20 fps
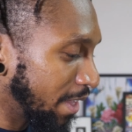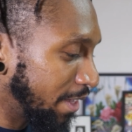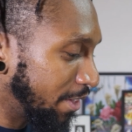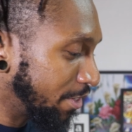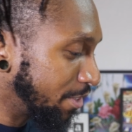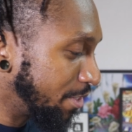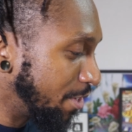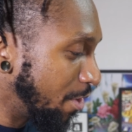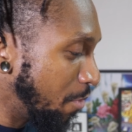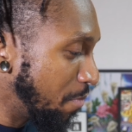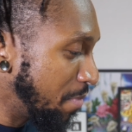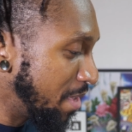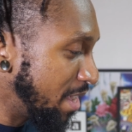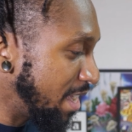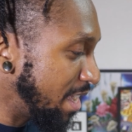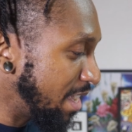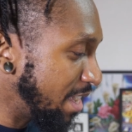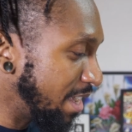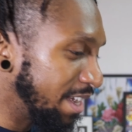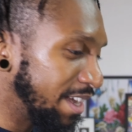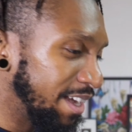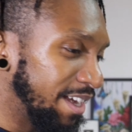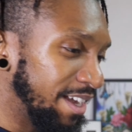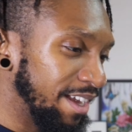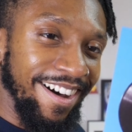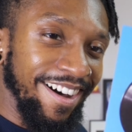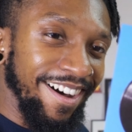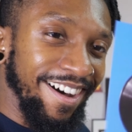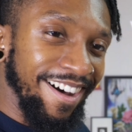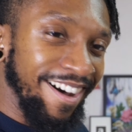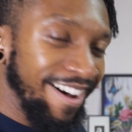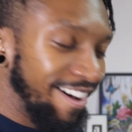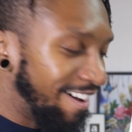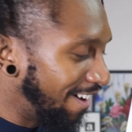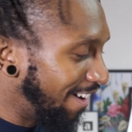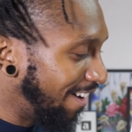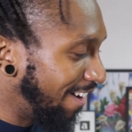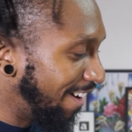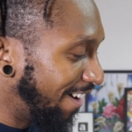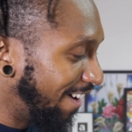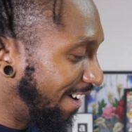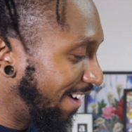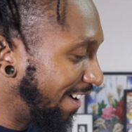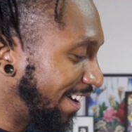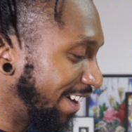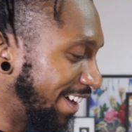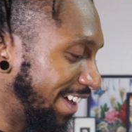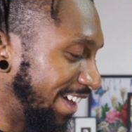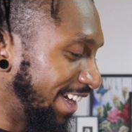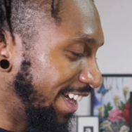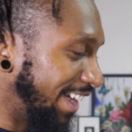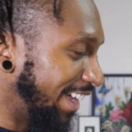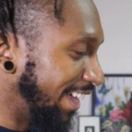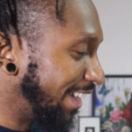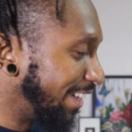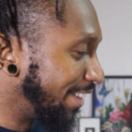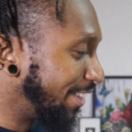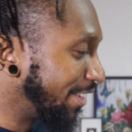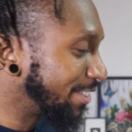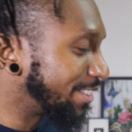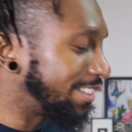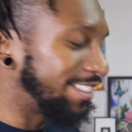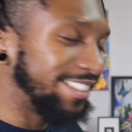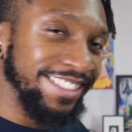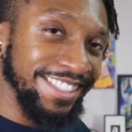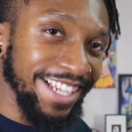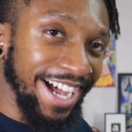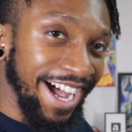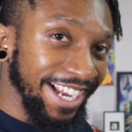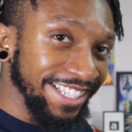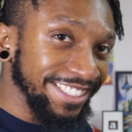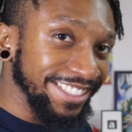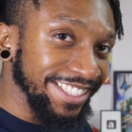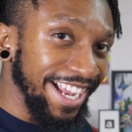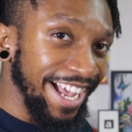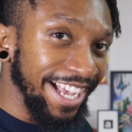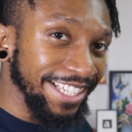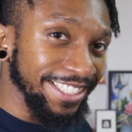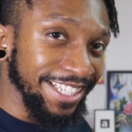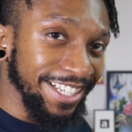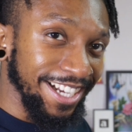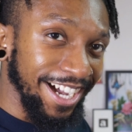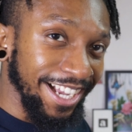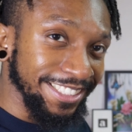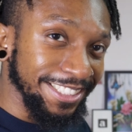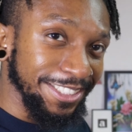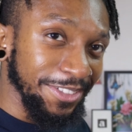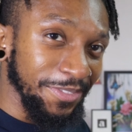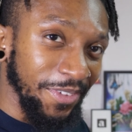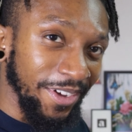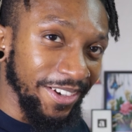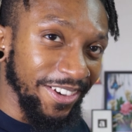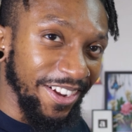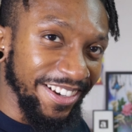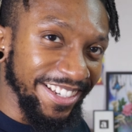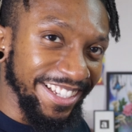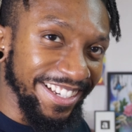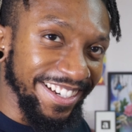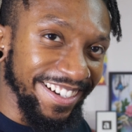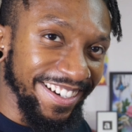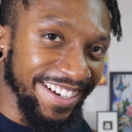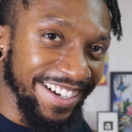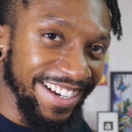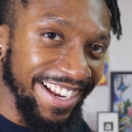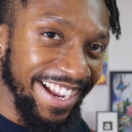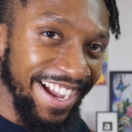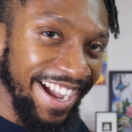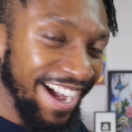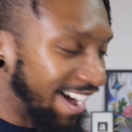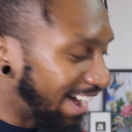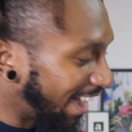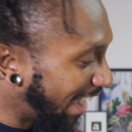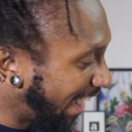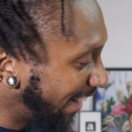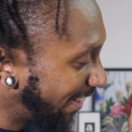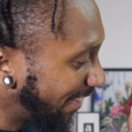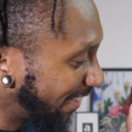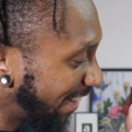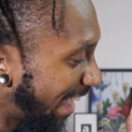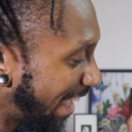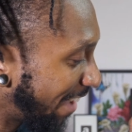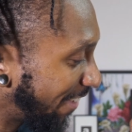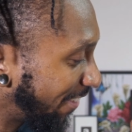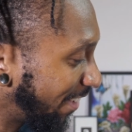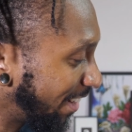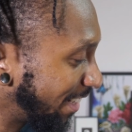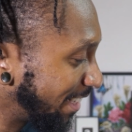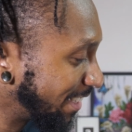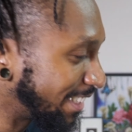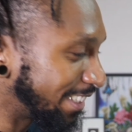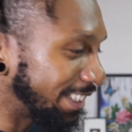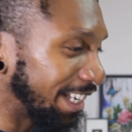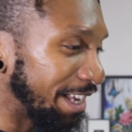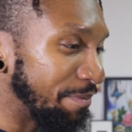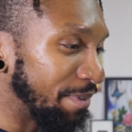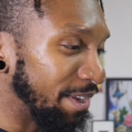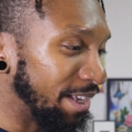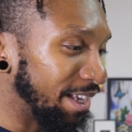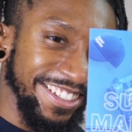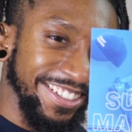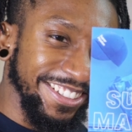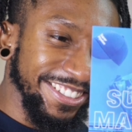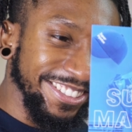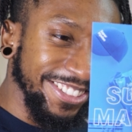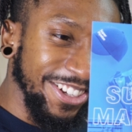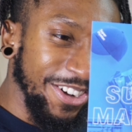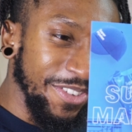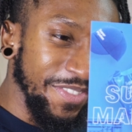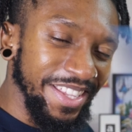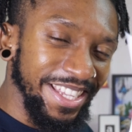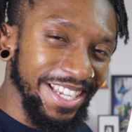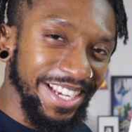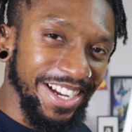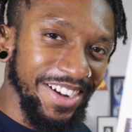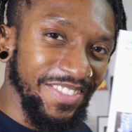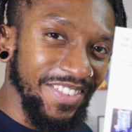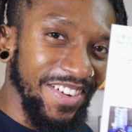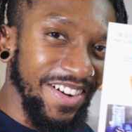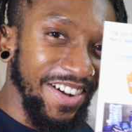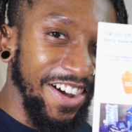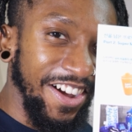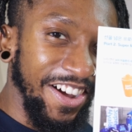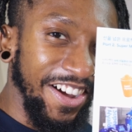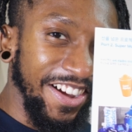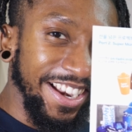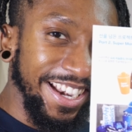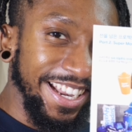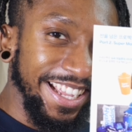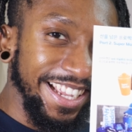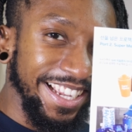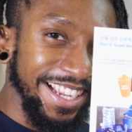There's no me? Ah. There's Dasha has a custom one on here. I don't have one. Say me. There's no me. Come on.